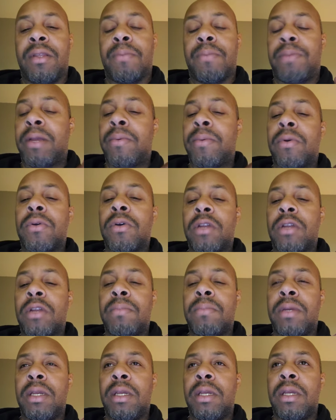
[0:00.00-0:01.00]
people are going to
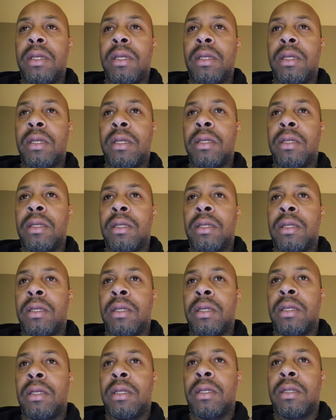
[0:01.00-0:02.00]
be,
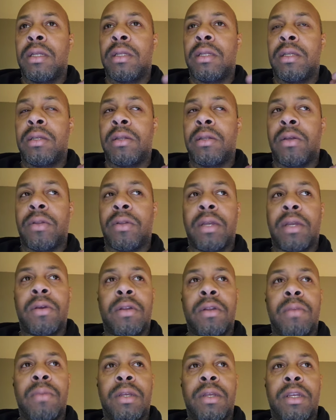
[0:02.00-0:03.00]
they're going
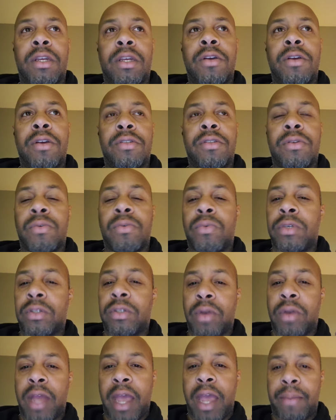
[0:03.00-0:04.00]
to be curious on what's
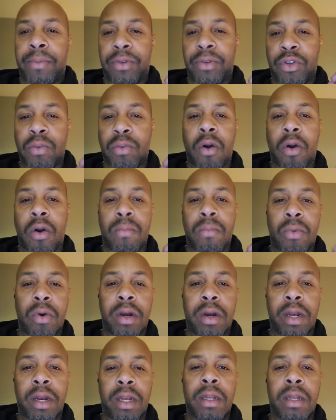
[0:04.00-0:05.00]
going to happen tomorrow
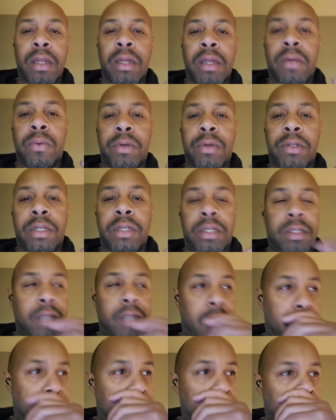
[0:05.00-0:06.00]
morning with this
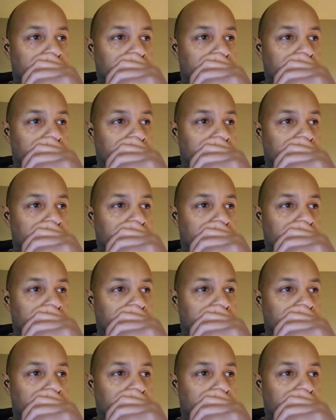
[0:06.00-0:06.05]
stock.